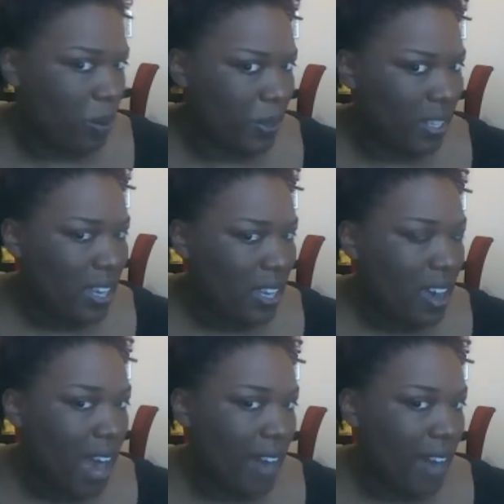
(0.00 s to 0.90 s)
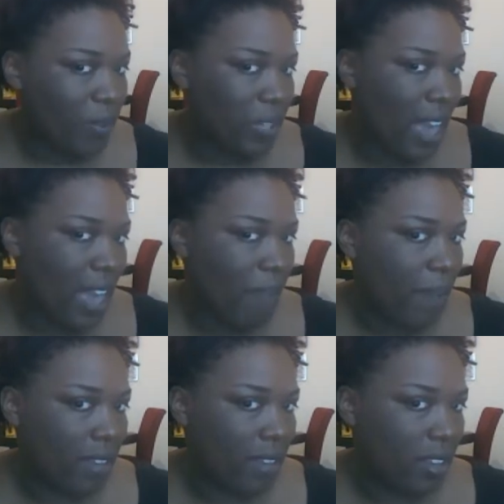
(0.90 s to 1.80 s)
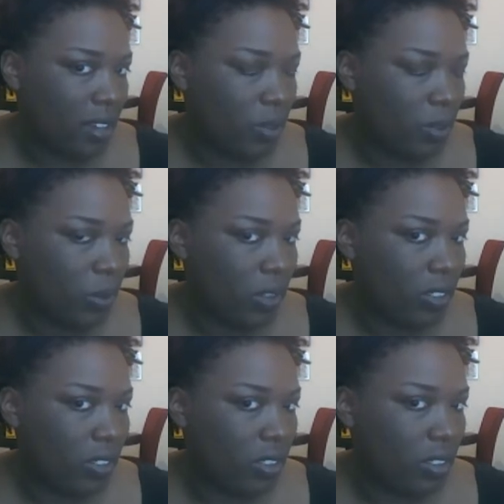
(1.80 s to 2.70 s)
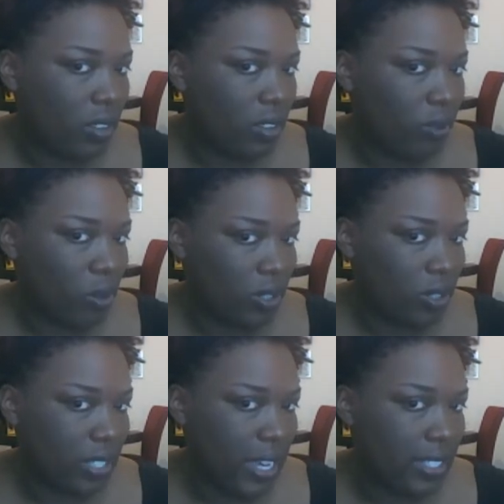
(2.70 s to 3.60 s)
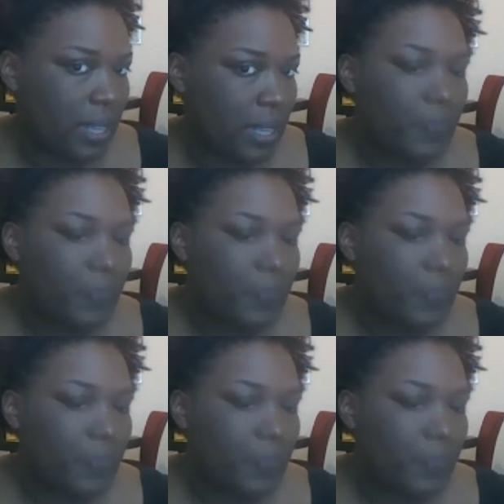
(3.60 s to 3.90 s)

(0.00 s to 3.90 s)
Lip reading: But I never really have bad luck with roller sets.